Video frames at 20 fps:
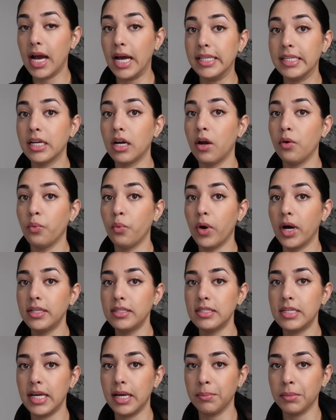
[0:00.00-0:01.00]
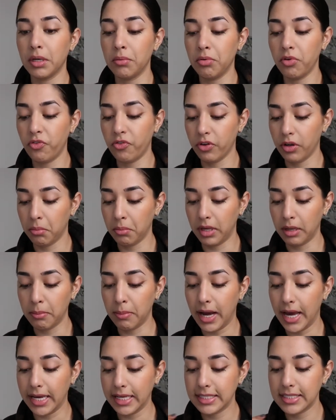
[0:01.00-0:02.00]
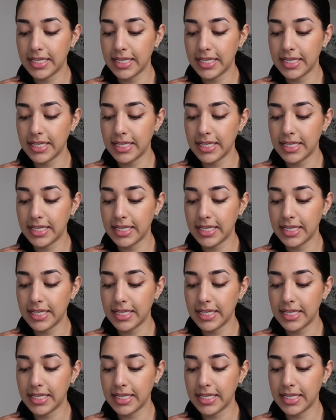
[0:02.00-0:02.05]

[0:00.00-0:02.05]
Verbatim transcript: And then on Wednesday, I'm going to be filming my